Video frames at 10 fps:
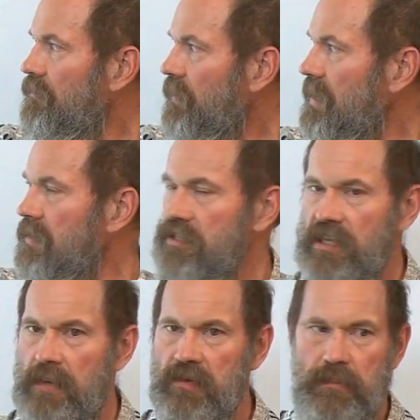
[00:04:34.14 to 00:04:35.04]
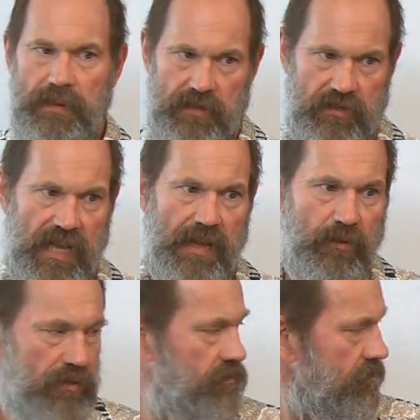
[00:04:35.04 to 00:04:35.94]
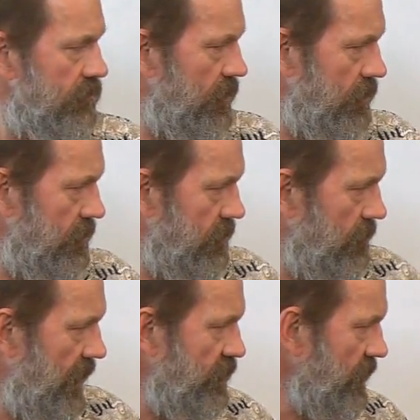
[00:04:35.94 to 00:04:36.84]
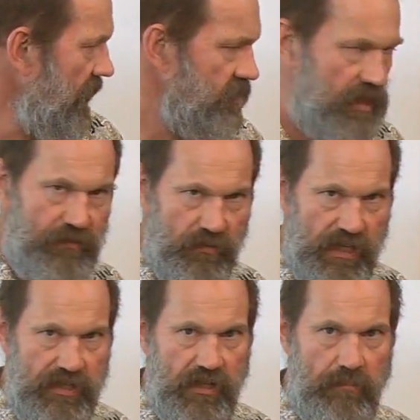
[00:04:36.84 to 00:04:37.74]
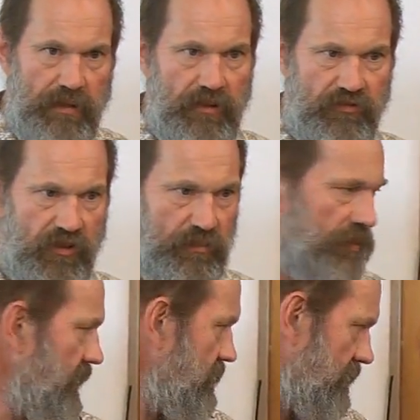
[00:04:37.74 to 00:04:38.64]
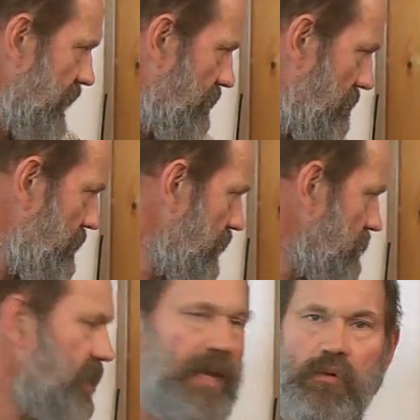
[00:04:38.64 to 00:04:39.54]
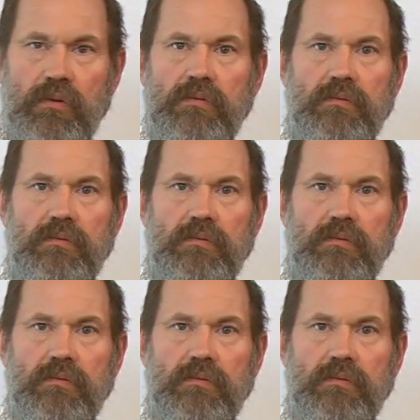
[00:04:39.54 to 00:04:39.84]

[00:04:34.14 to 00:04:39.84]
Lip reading: Let's say I'm going to pick the table. My strategy for releasing a better drill press is to have a better table.